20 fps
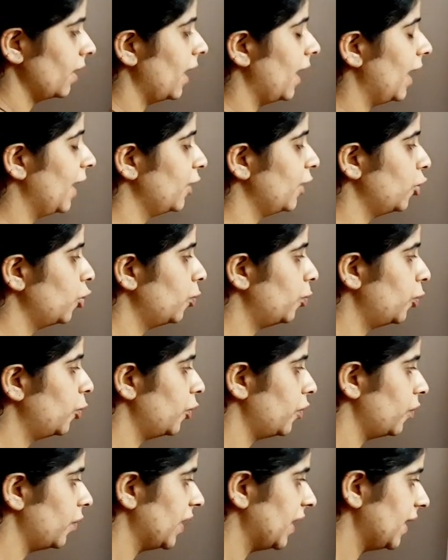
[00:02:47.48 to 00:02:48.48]
and you put
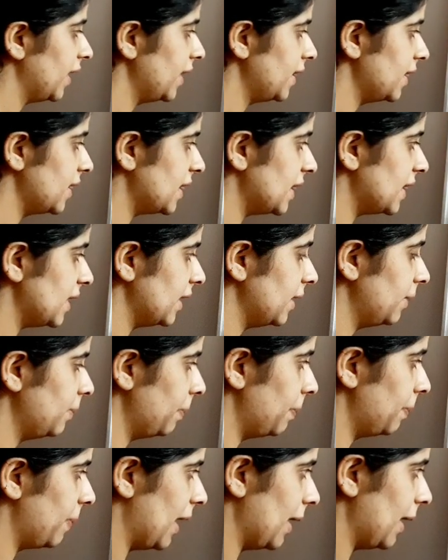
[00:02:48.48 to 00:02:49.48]
very thin
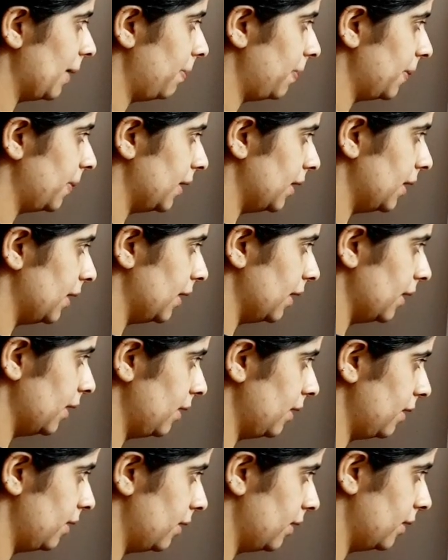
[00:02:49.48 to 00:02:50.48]
pipe in it,